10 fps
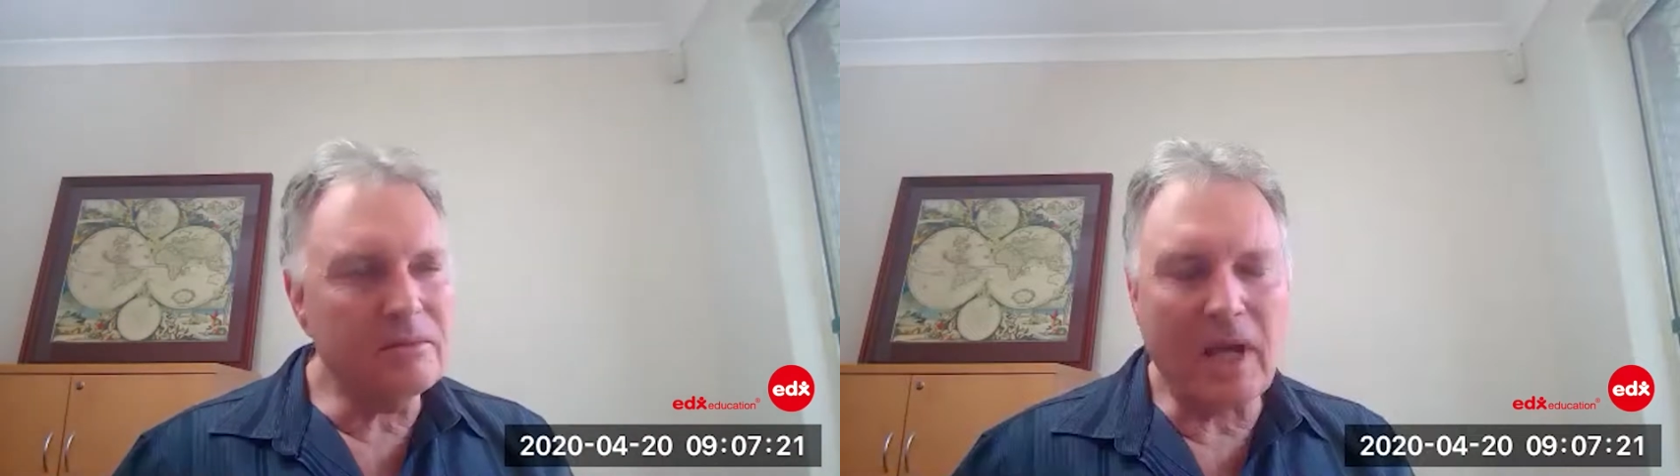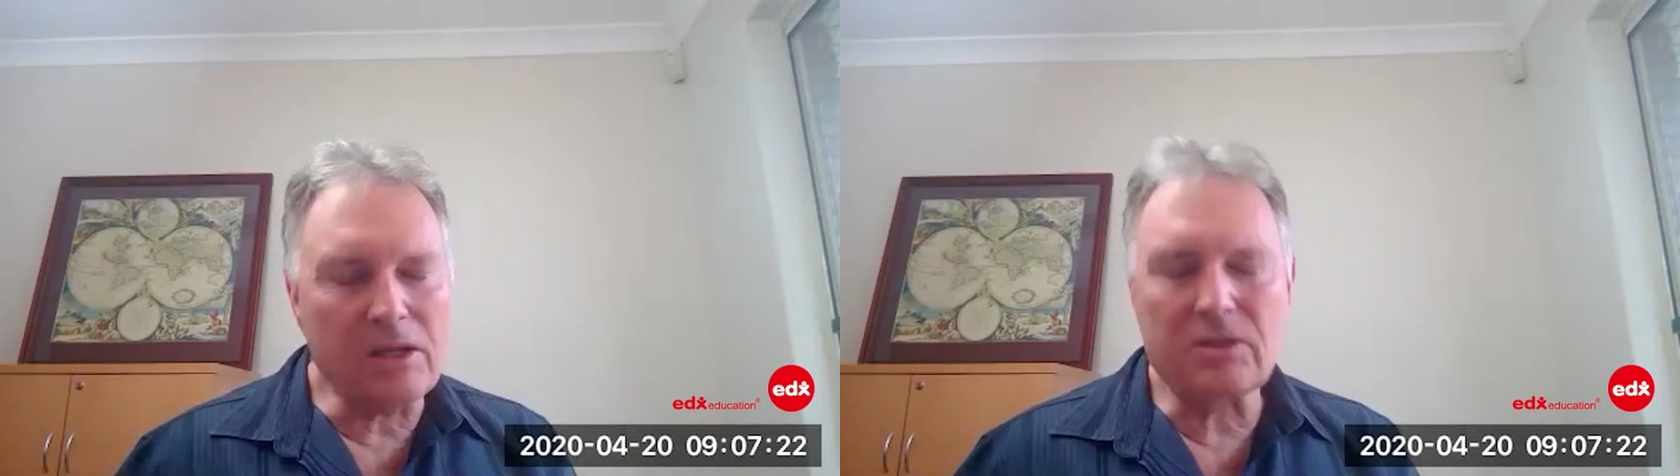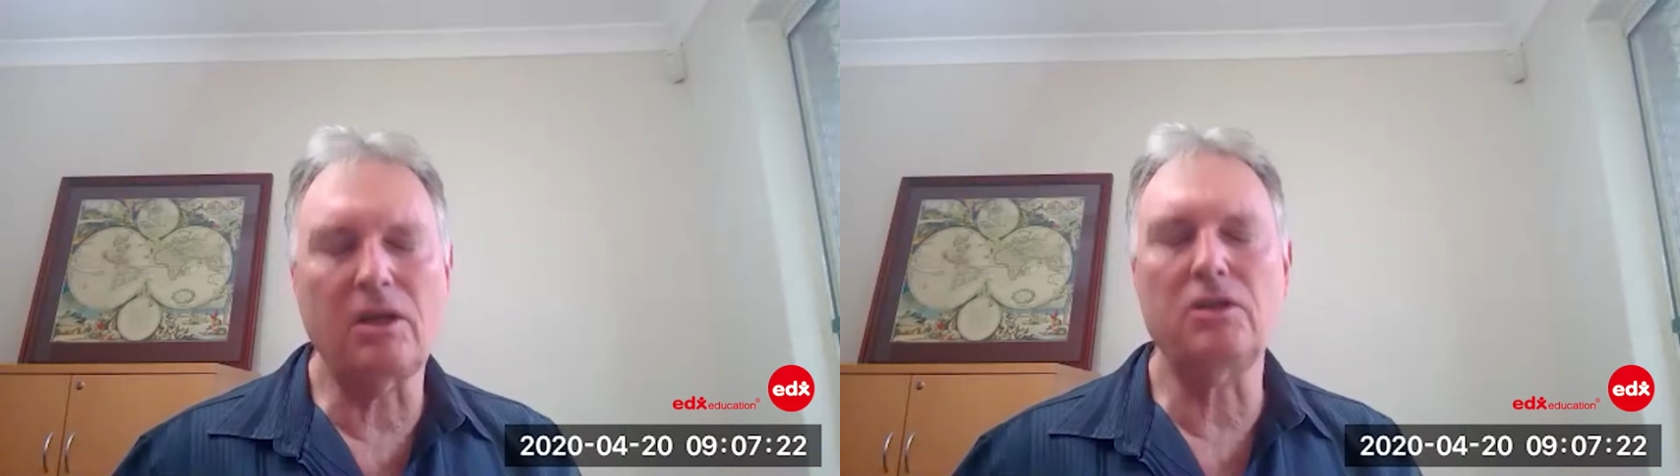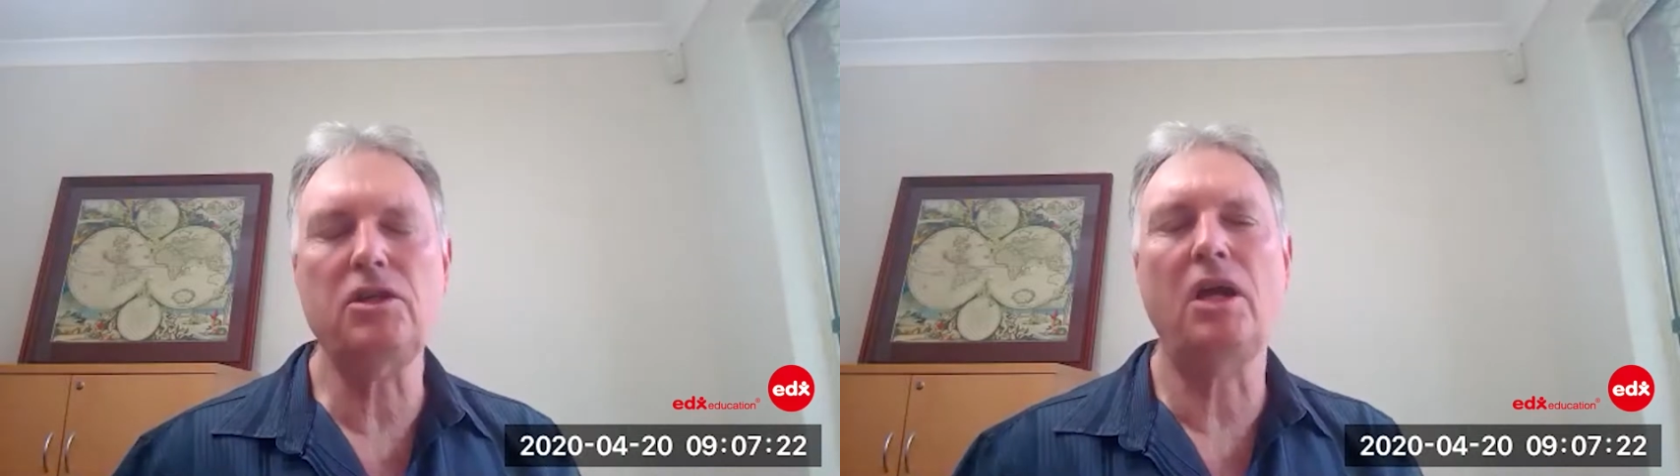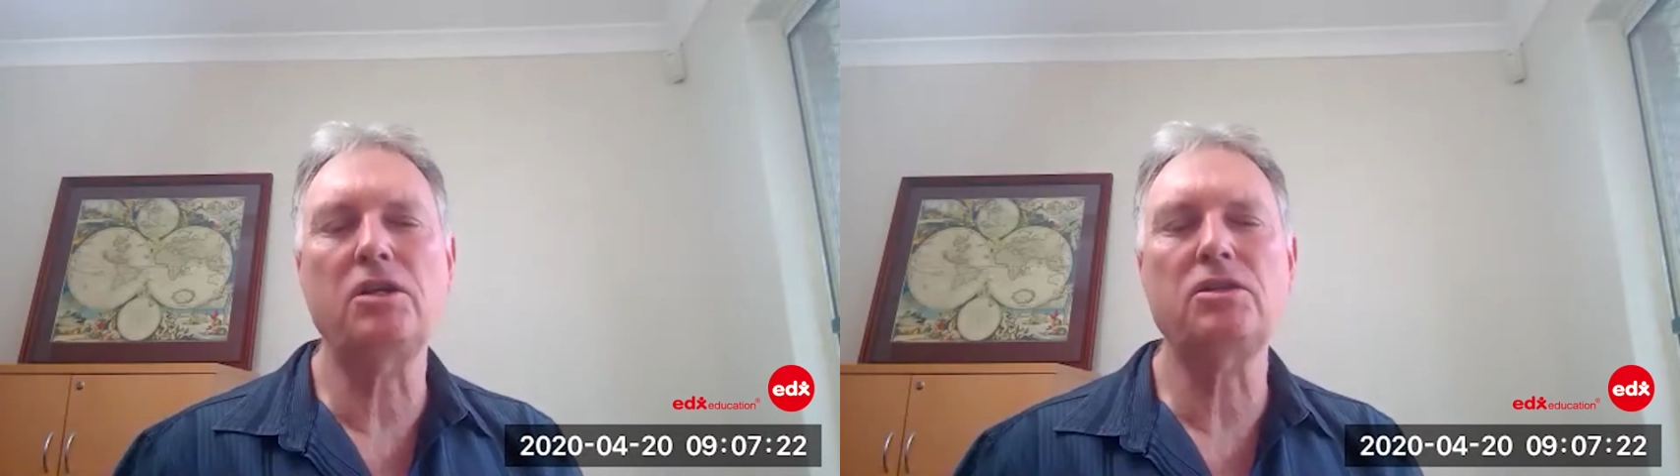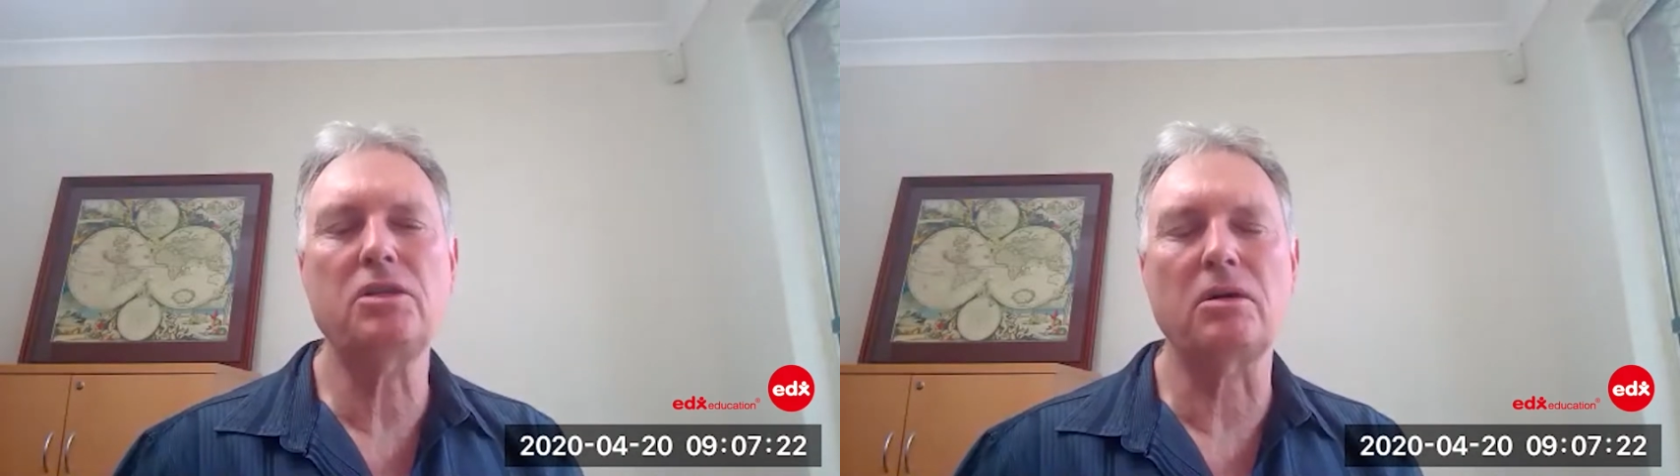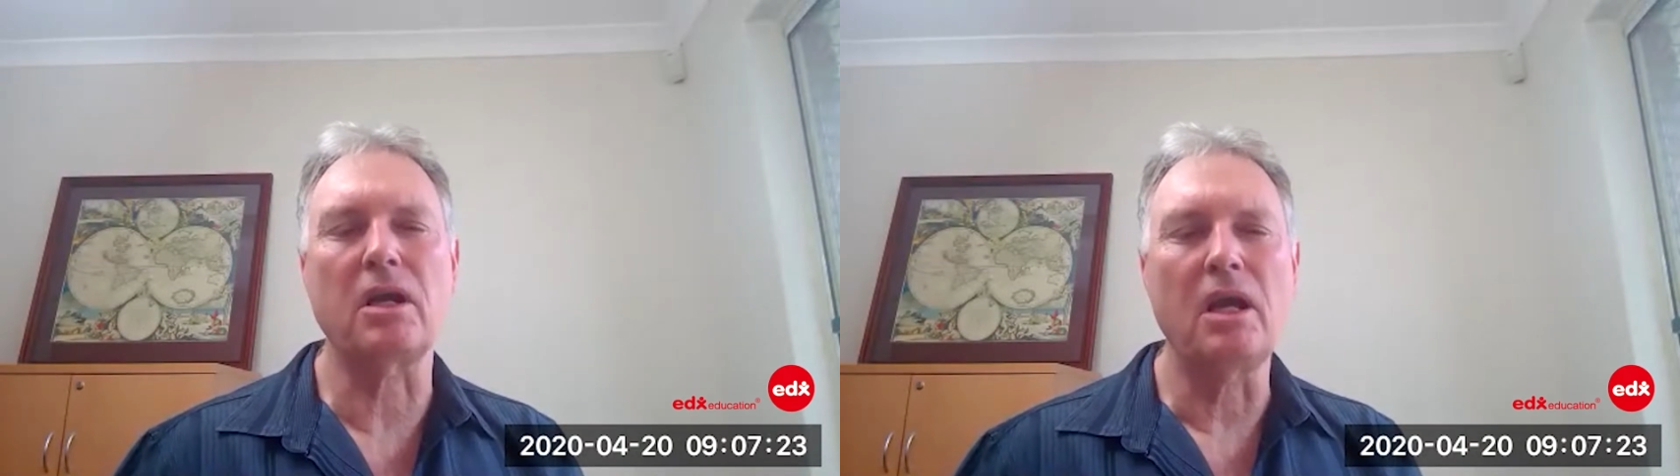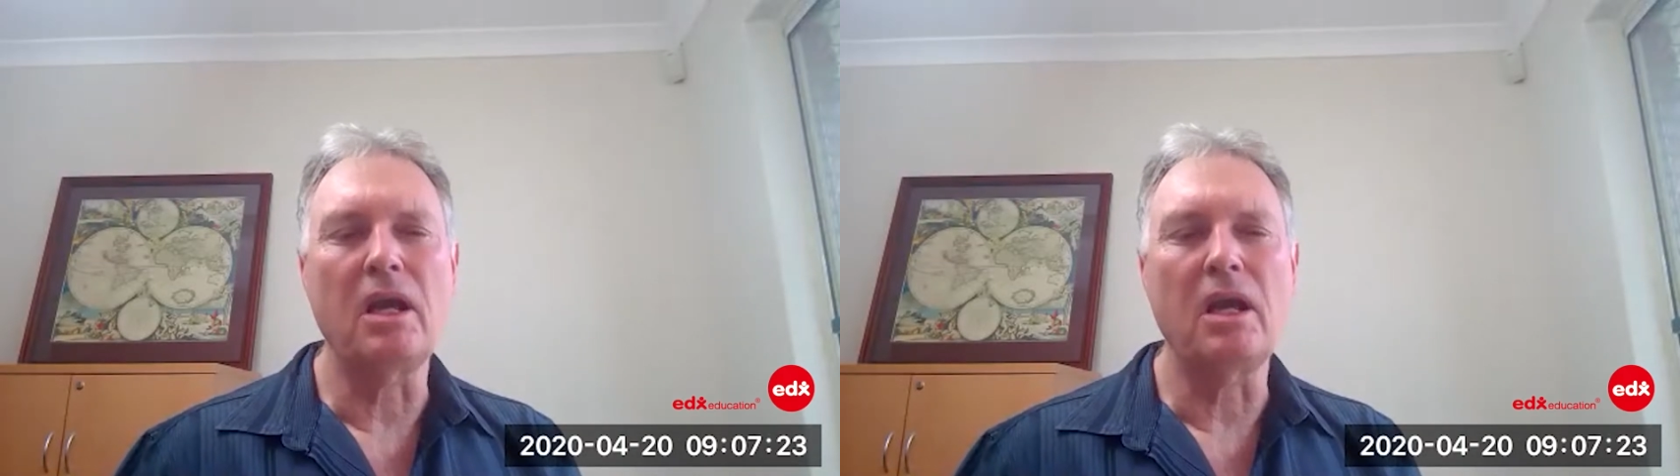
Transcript: makes no change to it.